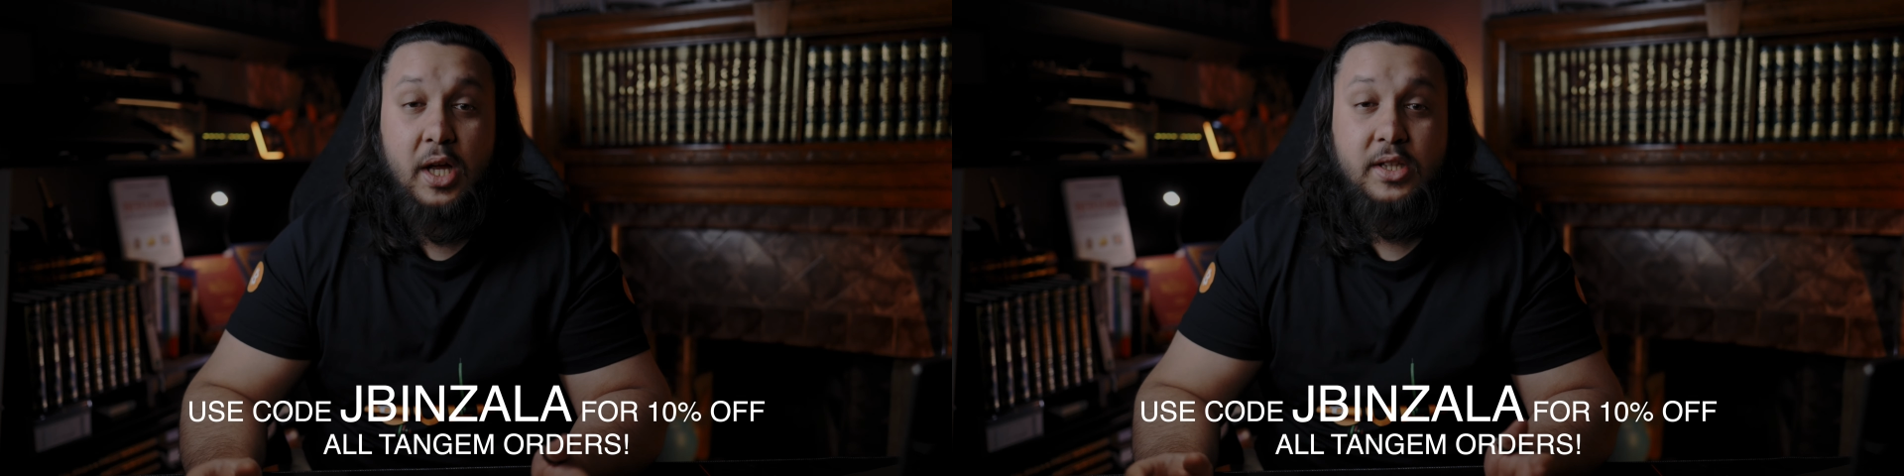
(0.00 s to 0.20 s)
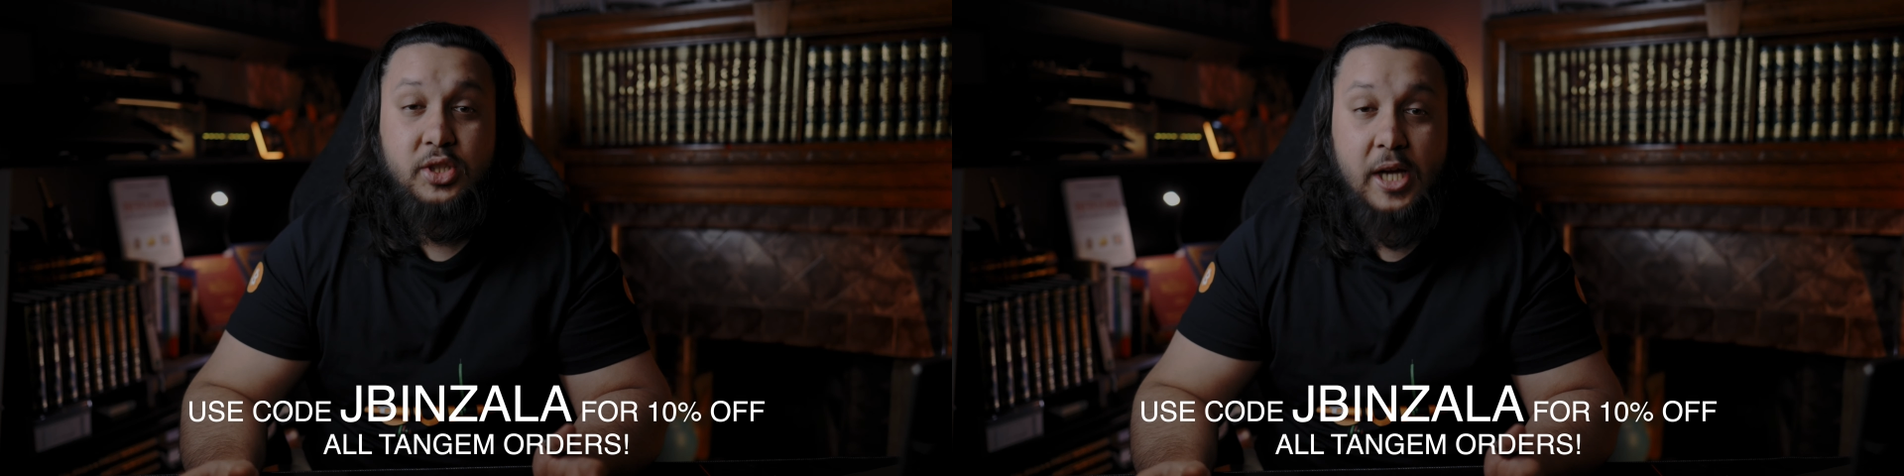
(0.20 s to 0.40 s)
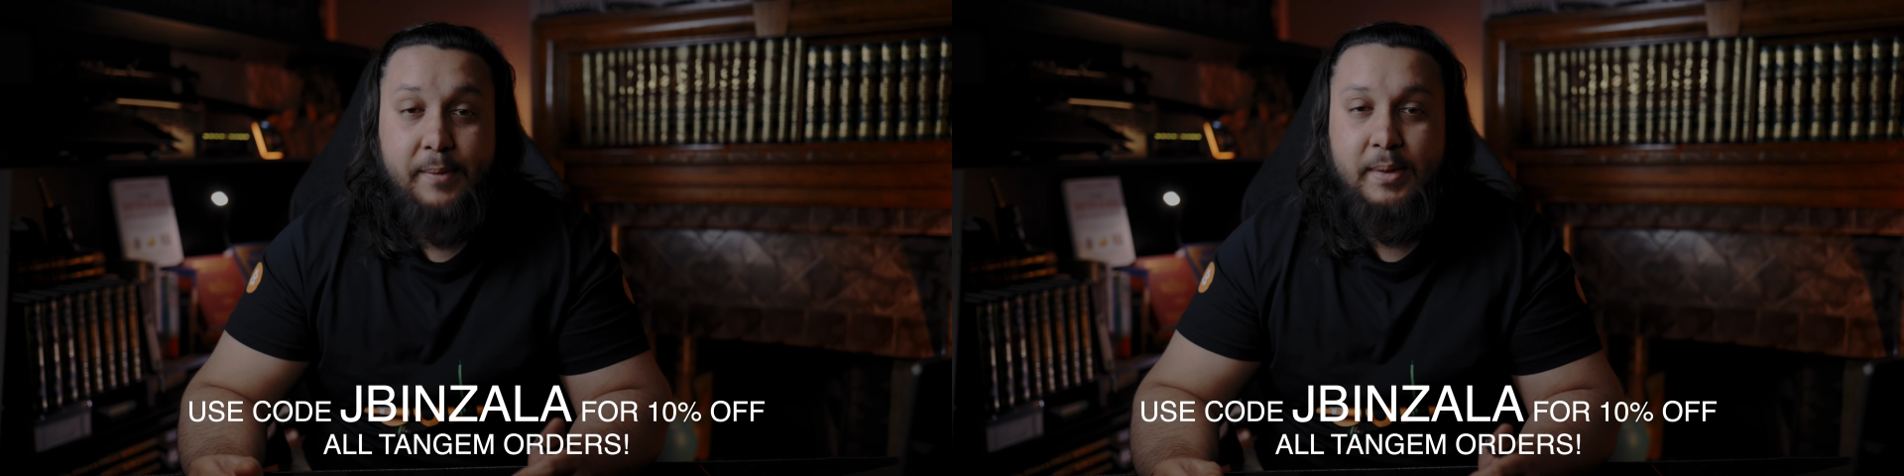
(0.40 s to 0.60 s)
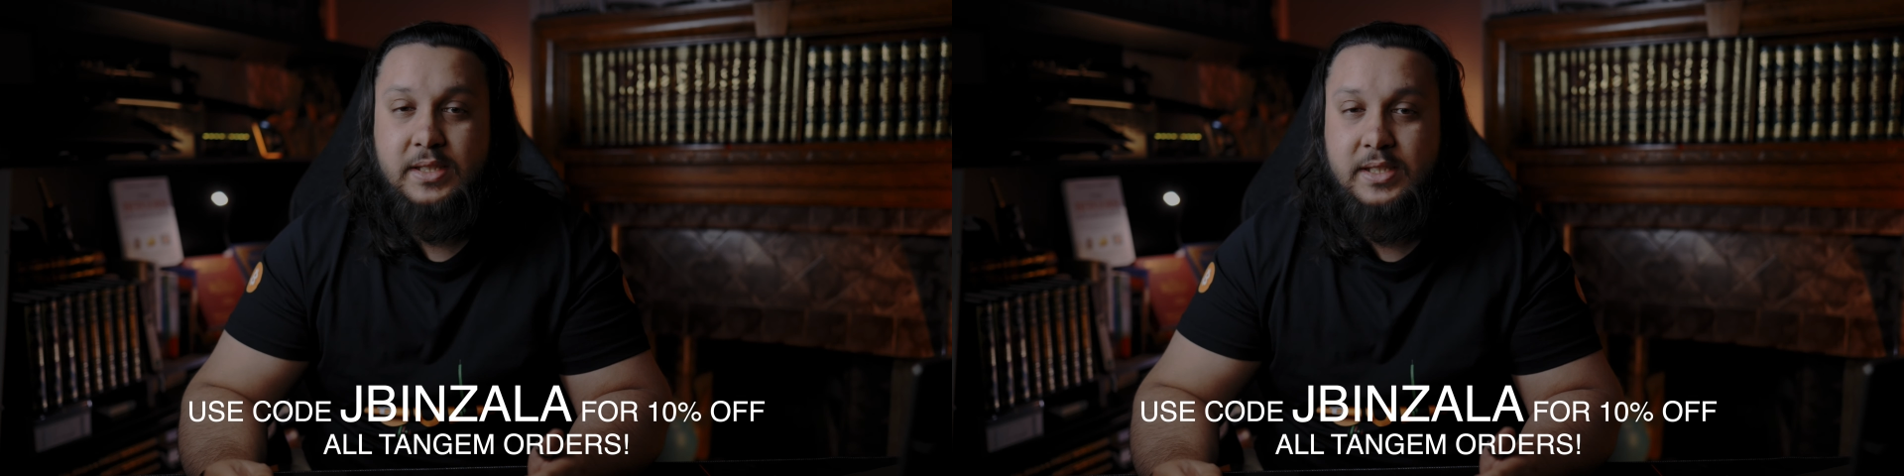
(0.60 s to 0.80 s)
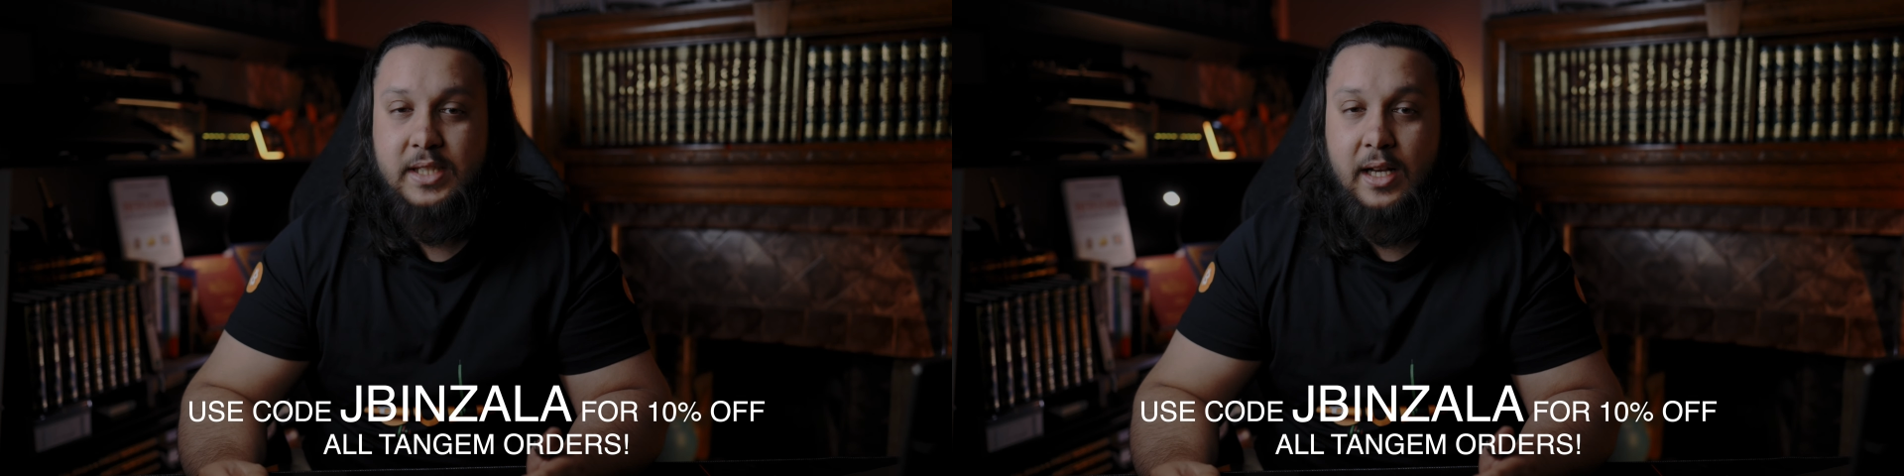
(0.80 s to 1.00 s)

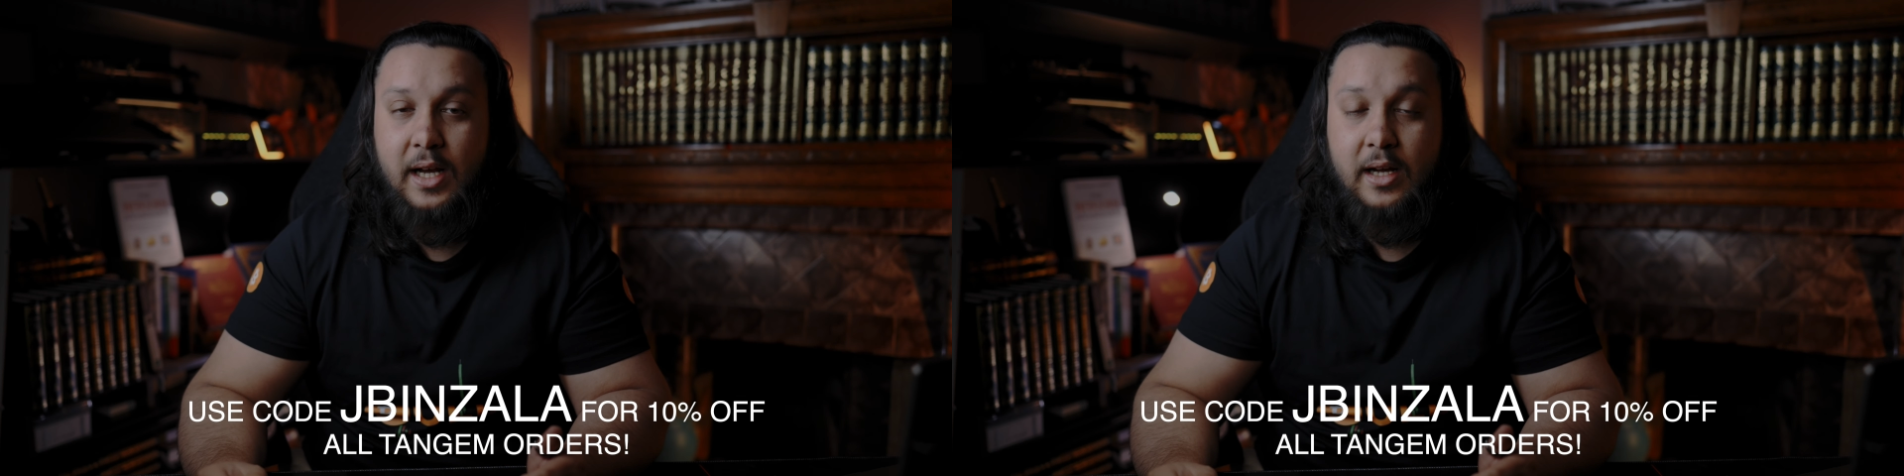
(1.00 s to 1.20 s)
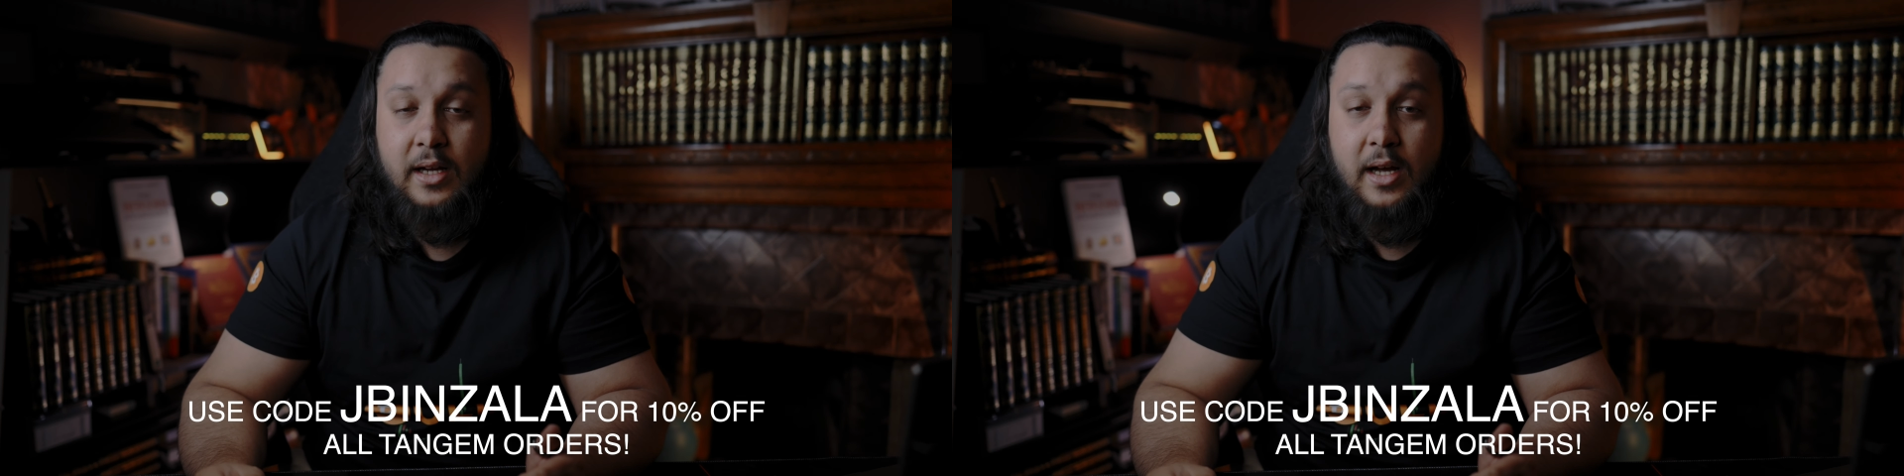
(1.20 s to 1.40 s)
JBinZala